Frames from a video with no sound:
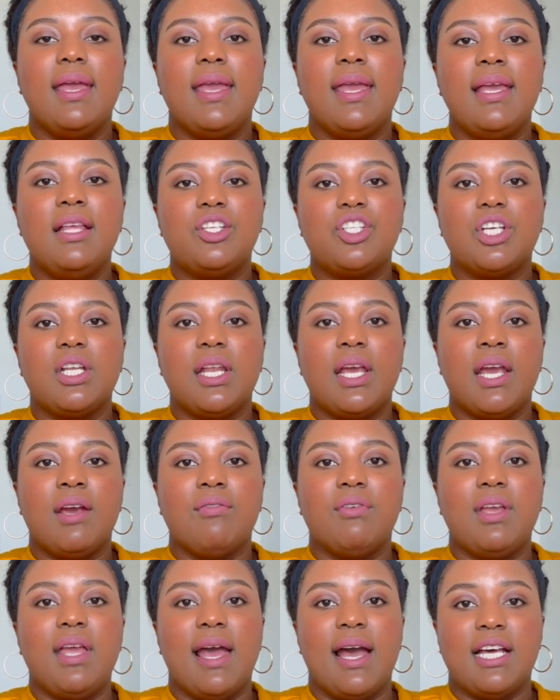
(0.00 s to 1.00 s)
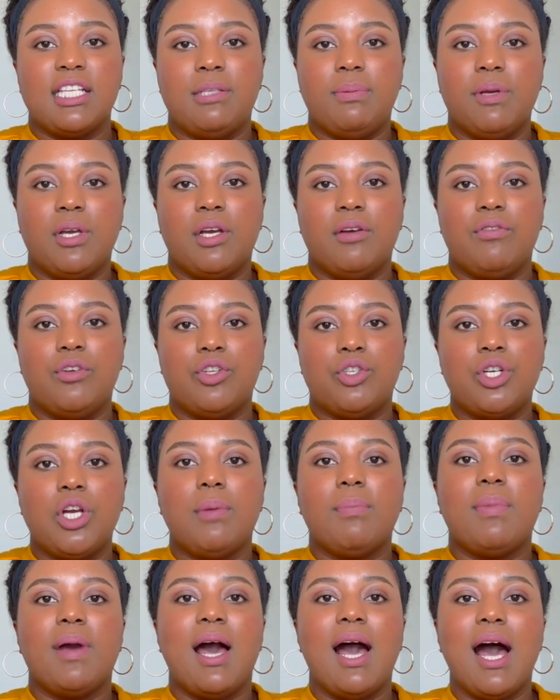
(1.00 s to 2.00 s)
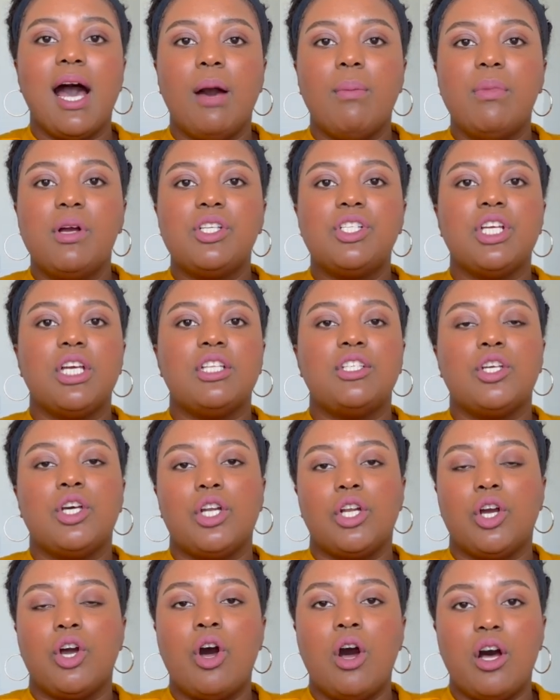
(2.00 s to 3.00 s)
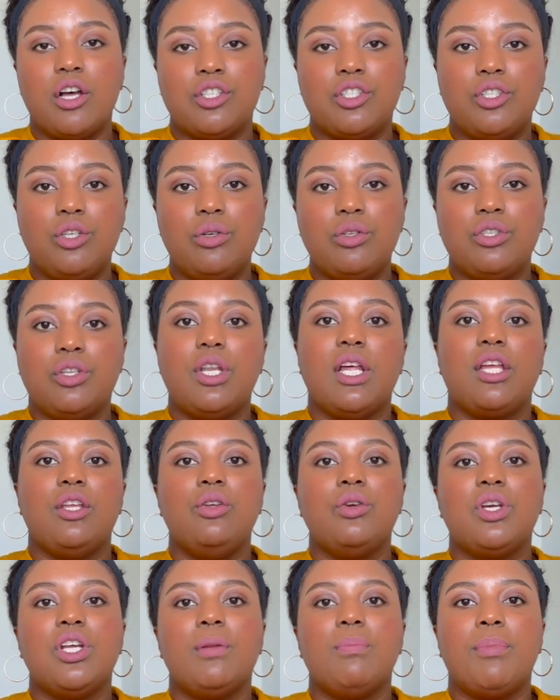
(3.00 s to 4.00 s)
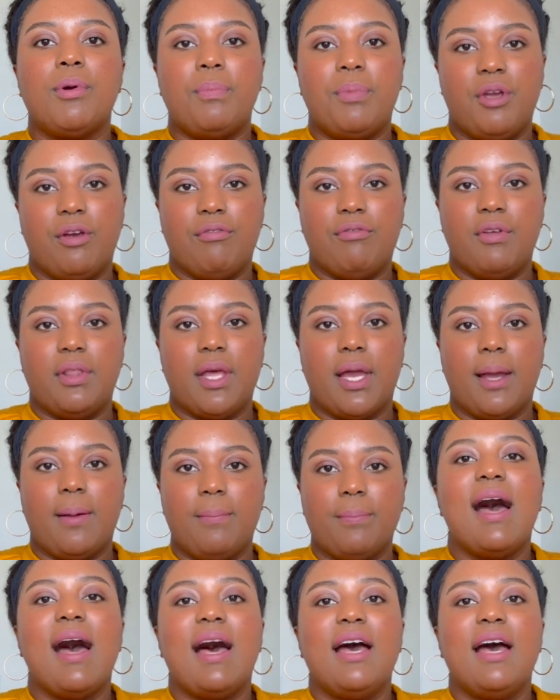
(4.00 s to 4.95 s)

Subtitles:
each and every aspect of your trip, how much it's gonna cost you so that you can prepare for that.